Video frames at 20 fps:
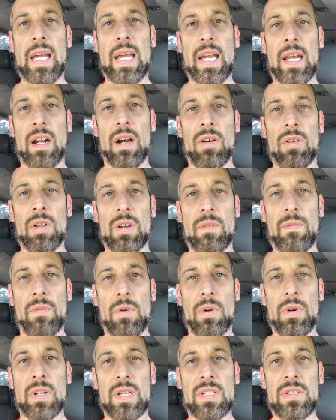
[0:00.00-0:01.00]
and I'll look
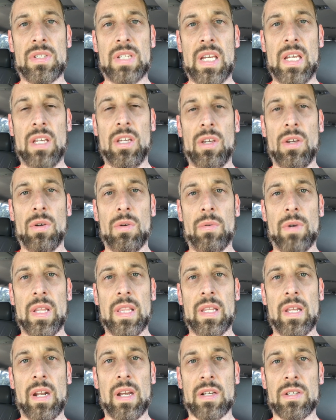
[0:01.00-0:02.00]
forward to seeing you
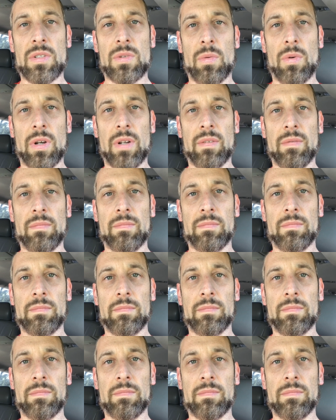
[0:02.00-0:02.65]
in the next one.